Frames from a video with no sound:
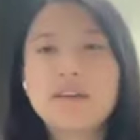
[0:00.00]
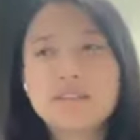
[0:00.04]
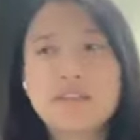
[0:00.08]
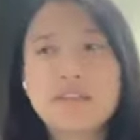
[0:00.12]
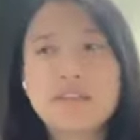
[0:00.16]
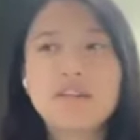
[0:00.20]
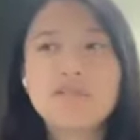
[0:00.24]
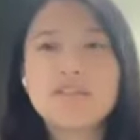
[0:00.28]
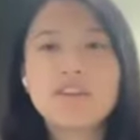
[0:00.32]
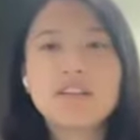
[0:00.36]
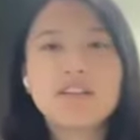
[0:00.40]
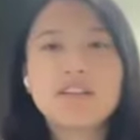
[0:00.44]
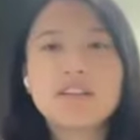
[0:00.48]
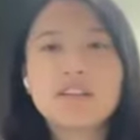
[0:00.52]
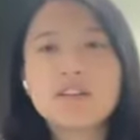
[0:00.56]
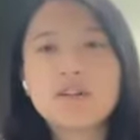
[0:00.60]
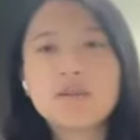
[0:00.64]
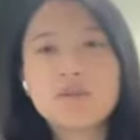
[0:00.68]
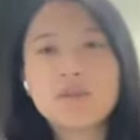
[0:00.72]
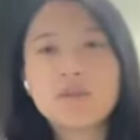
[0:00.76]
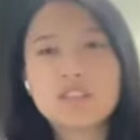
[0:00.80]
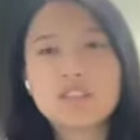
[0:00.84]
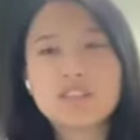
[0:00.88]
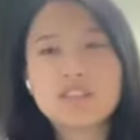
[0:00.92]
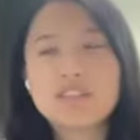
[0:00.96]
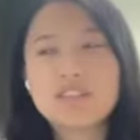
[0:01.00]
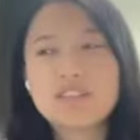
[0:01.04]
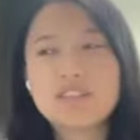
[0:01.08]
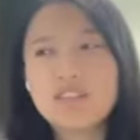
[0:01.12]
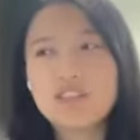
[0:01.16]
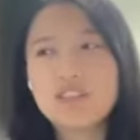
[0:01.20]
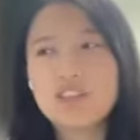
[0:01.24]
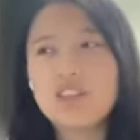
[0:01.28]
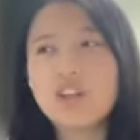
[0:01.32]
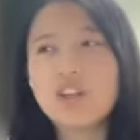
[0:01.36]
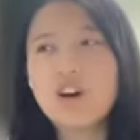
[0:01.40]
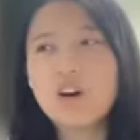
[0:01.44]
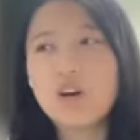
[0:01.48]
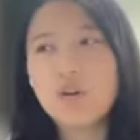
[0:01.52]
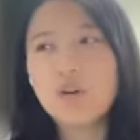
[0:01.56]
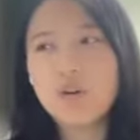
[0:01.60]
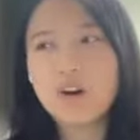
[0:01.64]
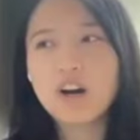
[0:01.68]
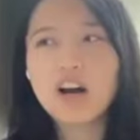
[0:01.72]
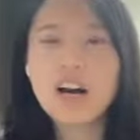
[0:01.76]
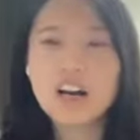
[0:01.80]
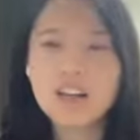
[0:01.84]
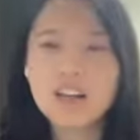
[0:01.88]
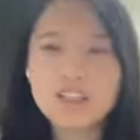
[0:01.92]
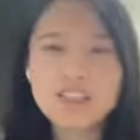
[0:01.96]
Definitely there was no
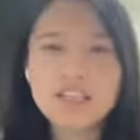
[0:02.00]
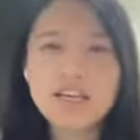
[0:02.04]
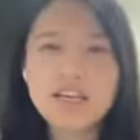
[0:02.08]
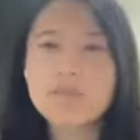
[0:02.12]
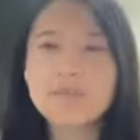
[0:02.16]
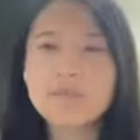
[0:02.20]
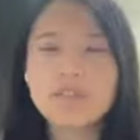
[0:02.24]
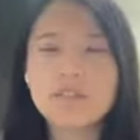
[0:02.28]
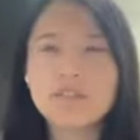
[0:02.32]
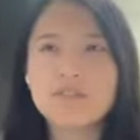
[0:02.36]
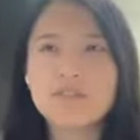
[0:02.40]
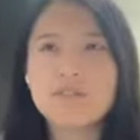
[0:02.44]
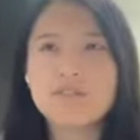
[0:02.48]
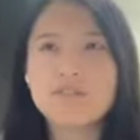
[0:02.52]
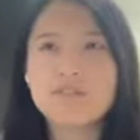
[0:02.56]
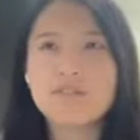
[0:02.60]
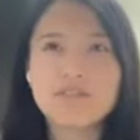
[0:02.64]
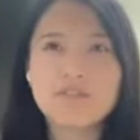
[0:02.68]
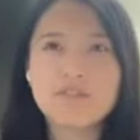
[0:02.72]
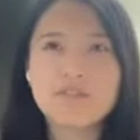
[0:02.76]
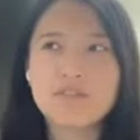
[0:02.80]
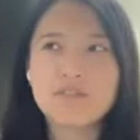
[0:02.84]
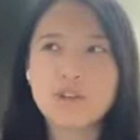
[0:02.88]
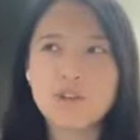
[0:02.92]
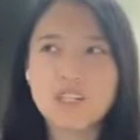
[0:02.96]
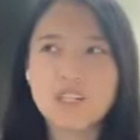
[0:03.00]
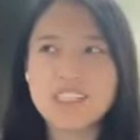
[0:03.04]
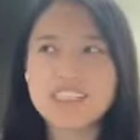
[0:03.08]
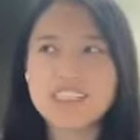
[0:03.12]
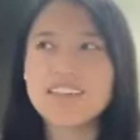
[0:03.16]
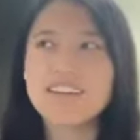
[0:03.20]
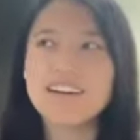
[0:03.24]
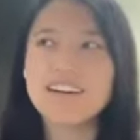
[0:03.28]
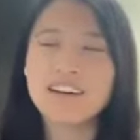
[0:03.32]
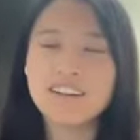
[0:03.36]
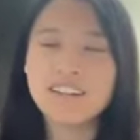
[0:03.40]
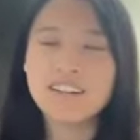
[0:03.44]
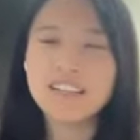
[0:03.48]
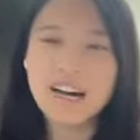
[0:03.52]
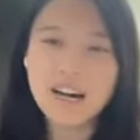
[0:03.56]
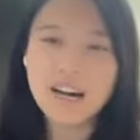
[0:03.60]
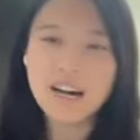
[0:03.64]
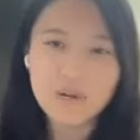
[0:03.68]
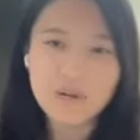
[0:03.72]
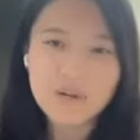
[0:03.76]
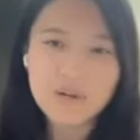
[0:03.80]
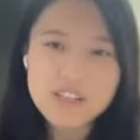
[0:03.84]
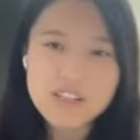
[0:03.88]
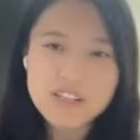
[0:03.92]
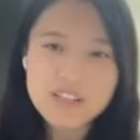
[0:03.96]
concept of focusing on
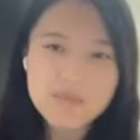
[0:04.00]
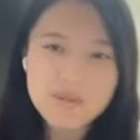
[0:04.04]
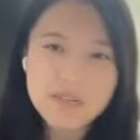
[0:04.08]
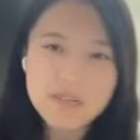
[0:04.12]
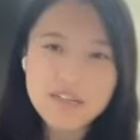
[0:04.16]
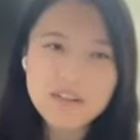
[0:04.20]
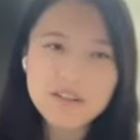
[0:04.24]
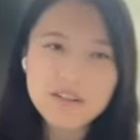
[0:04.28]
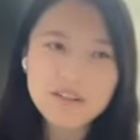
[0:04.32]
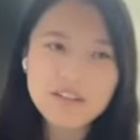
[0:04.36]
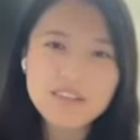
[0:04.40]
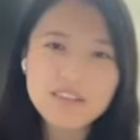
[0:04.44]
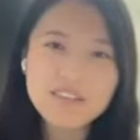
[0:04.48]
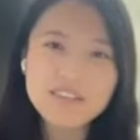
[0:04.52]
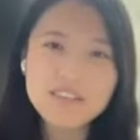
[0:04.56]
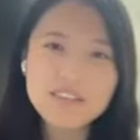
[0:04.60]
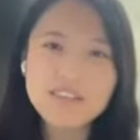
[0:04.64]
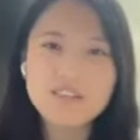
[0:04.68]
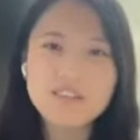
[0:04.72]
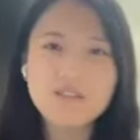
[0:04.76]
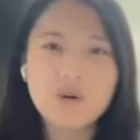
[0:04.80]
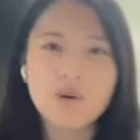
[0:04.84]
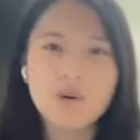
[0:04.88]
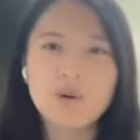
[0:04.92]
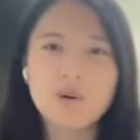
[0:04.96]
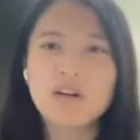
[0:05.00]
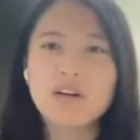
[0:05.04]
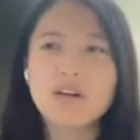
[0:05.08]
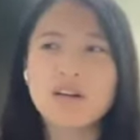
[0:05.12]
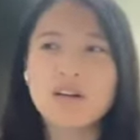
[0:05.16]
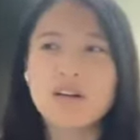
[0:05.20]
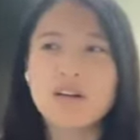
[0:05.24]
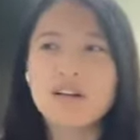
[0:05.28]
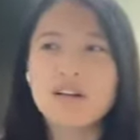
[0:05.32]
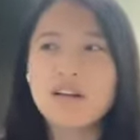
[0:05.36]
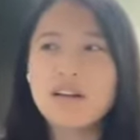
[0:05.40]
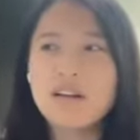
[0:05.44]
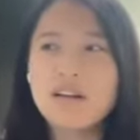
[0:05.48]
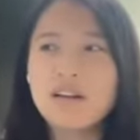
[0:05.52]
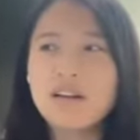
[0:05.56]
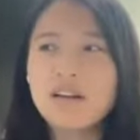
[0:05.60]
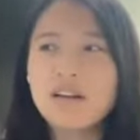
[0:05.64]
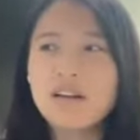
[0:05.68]
language barriers or,